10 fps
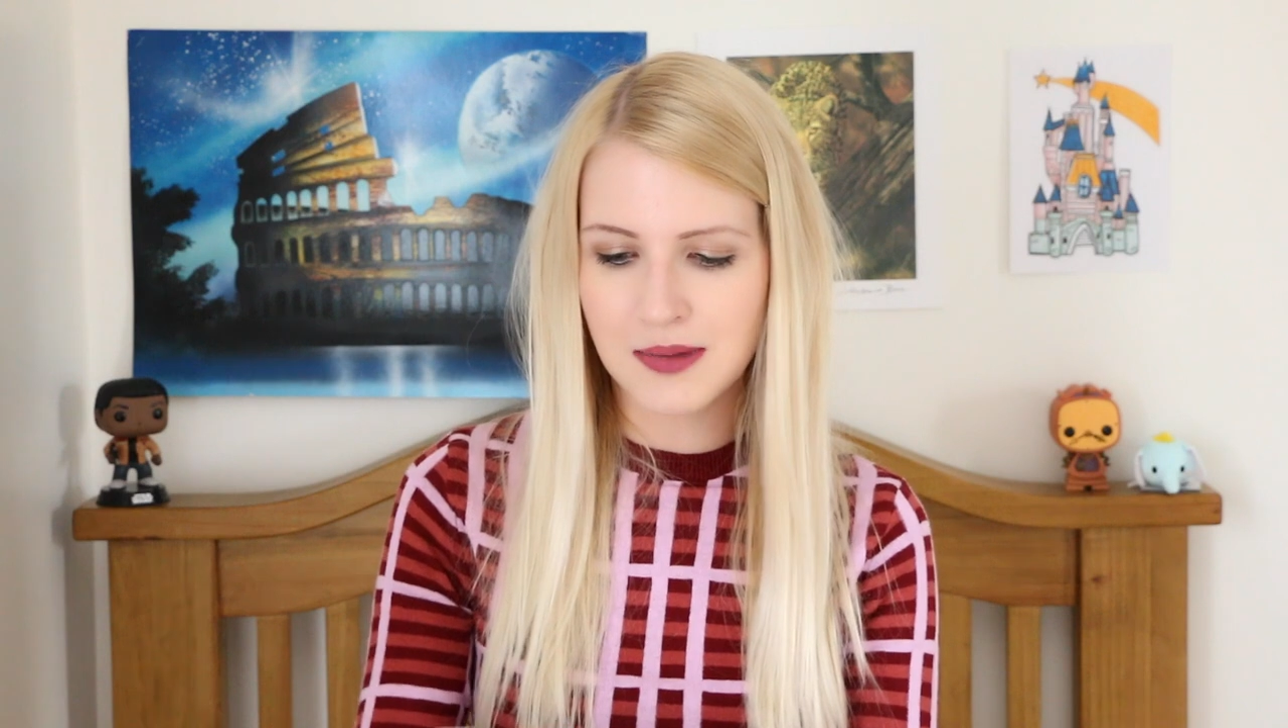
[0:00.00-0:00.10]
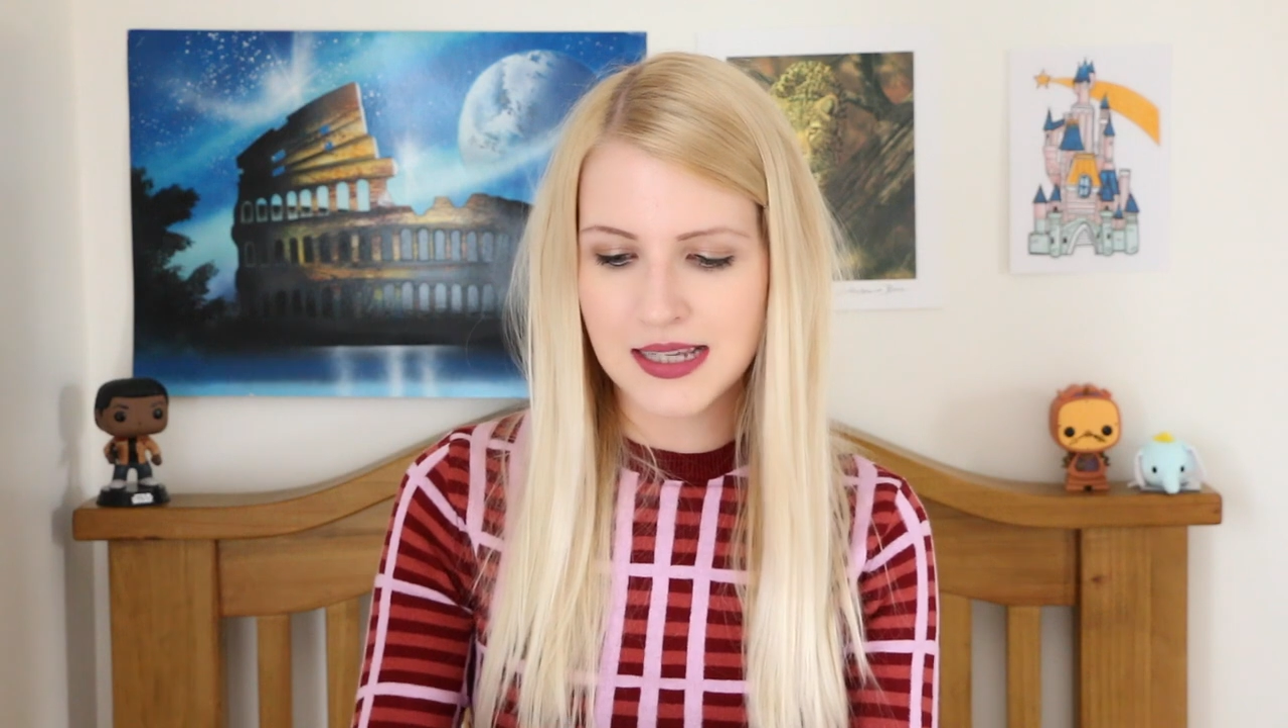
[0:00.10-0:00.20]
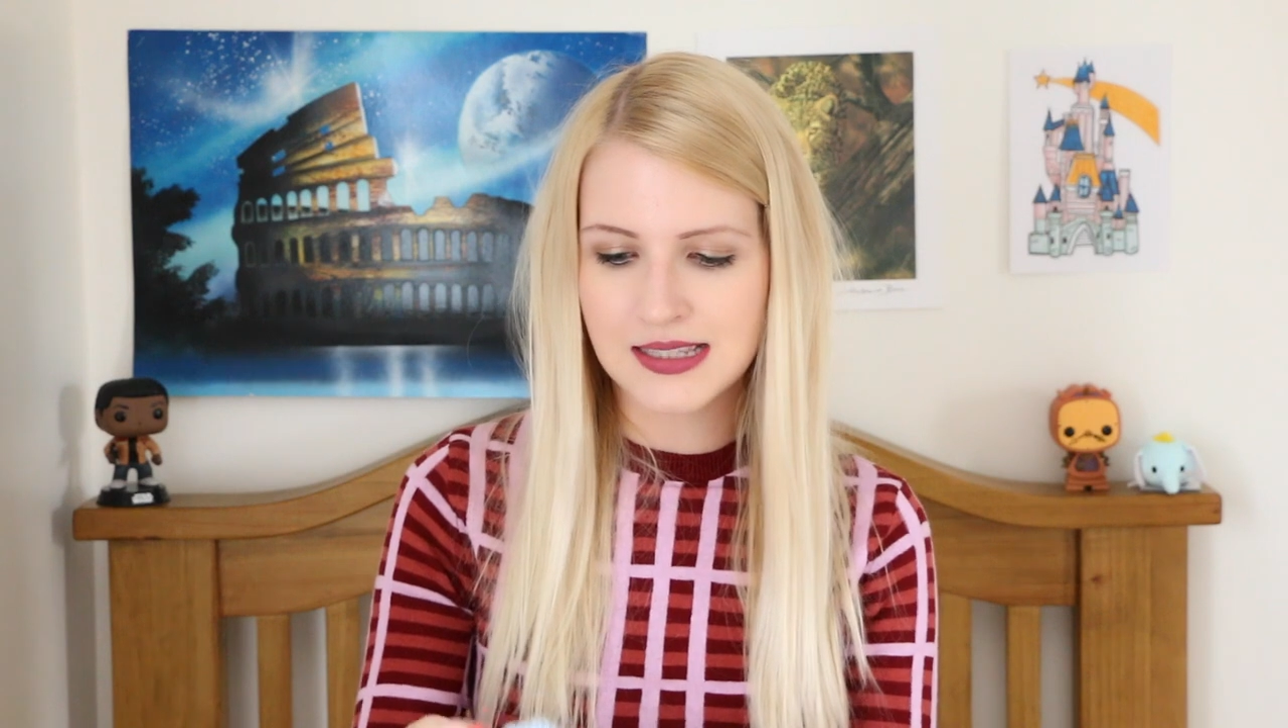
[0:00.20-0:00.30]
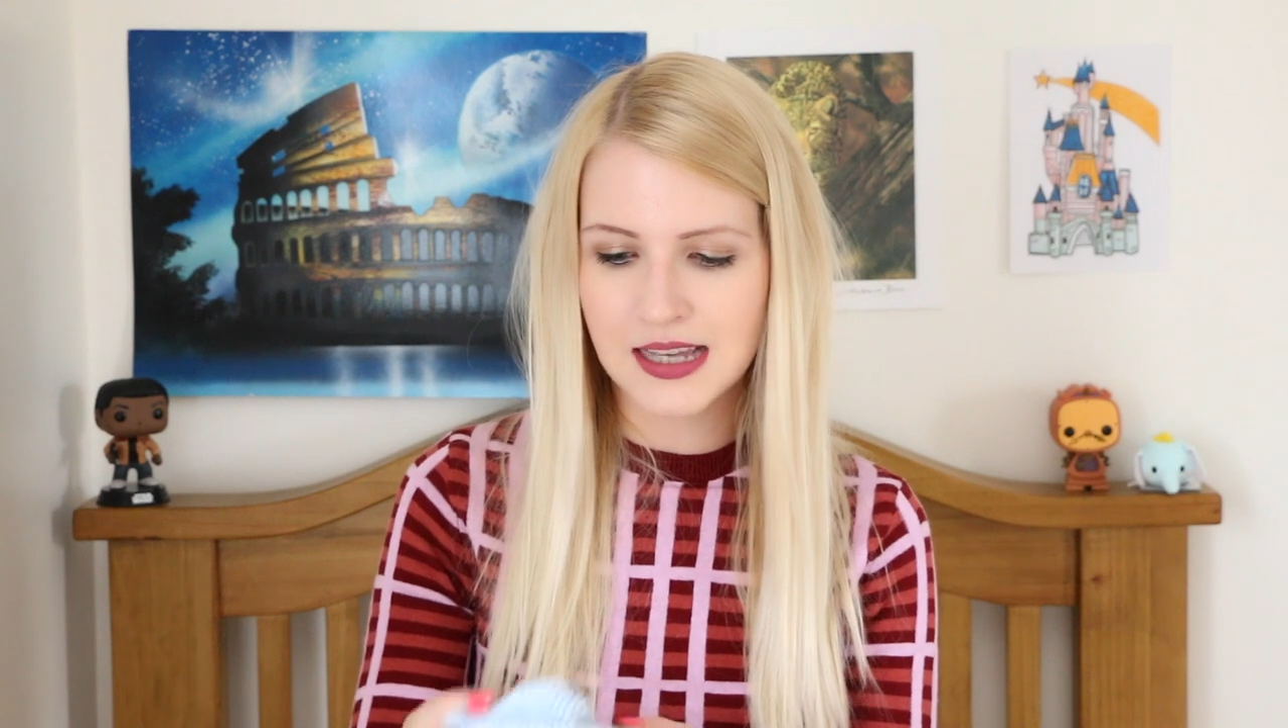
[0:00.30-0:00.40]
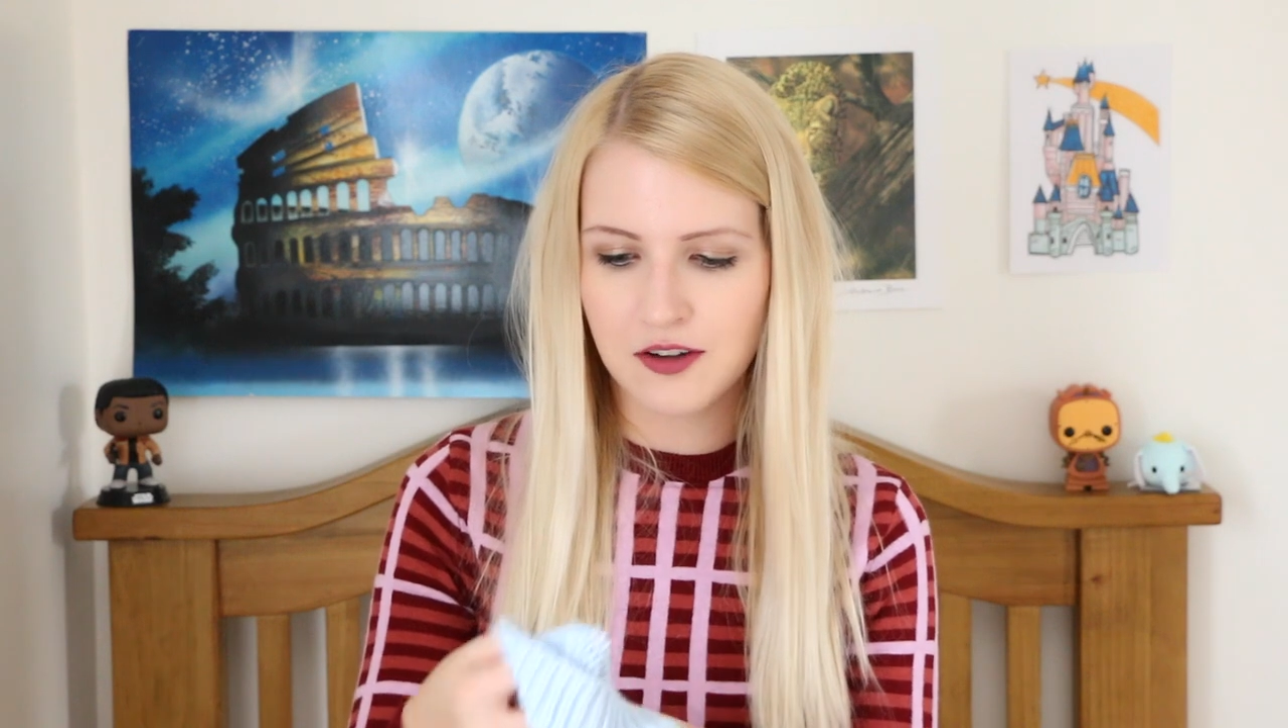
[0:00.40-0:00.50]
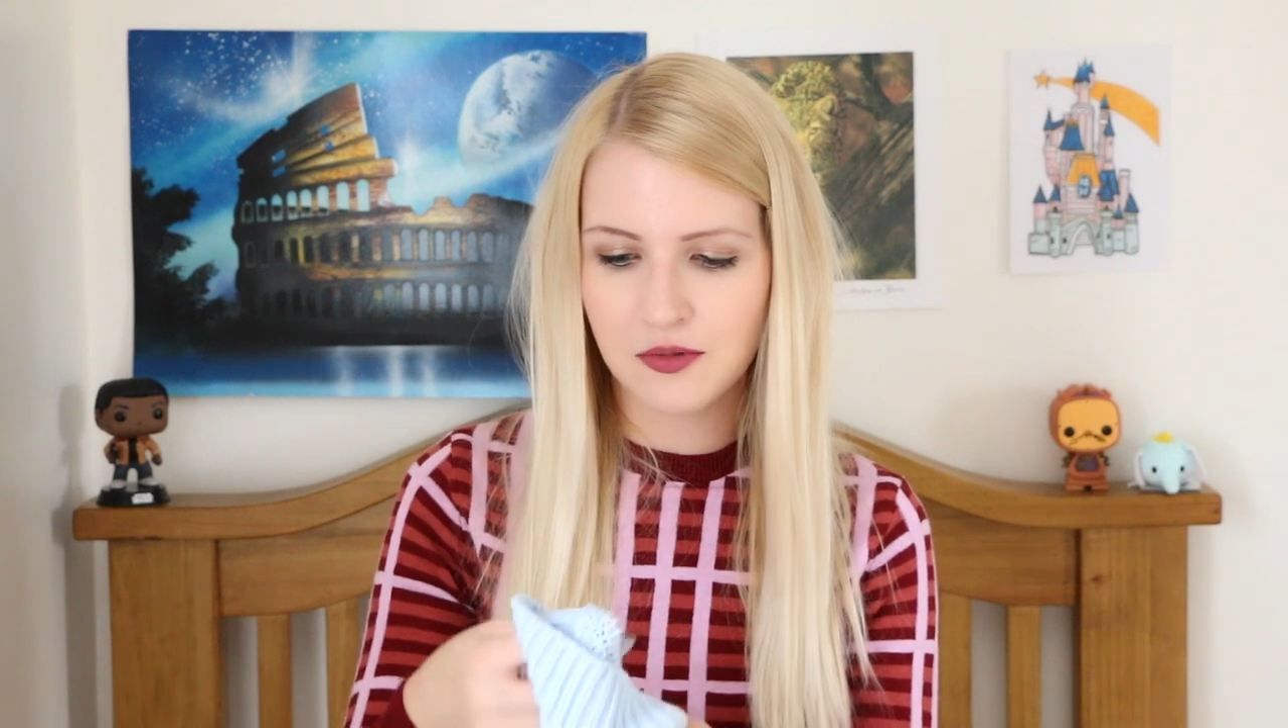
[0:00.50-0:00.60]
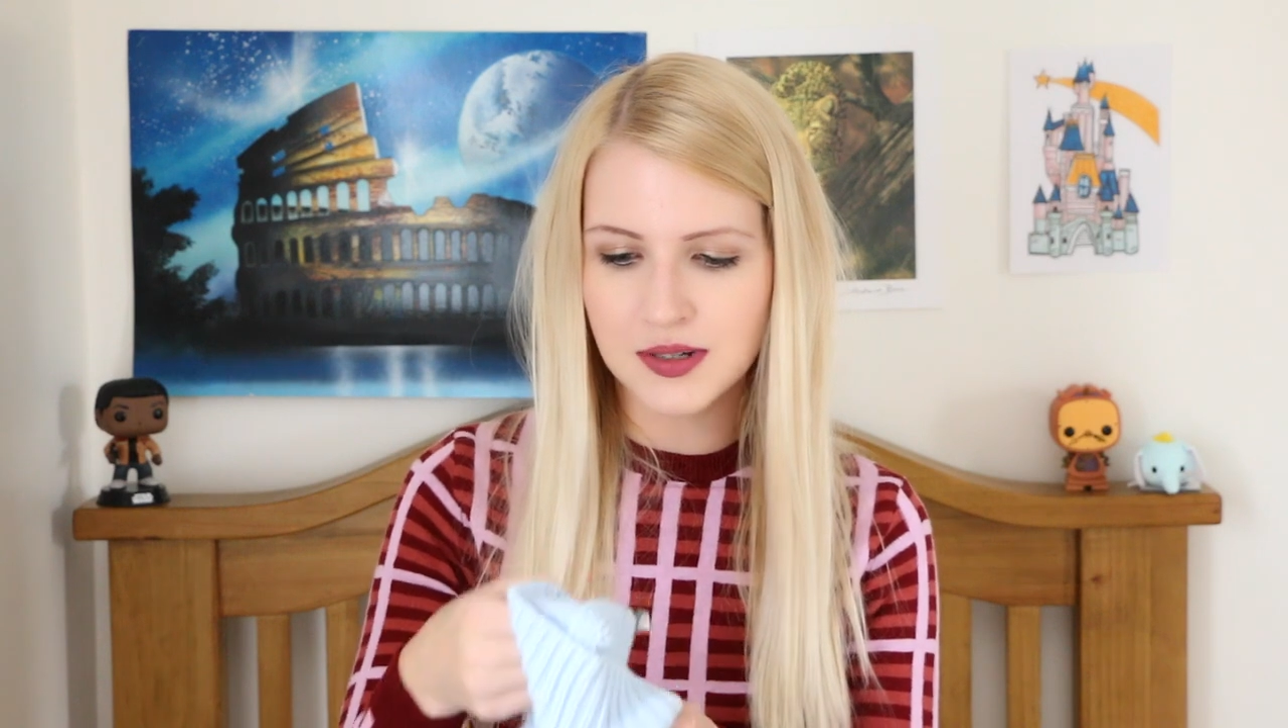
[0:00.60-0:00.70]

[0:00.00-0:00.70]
myself.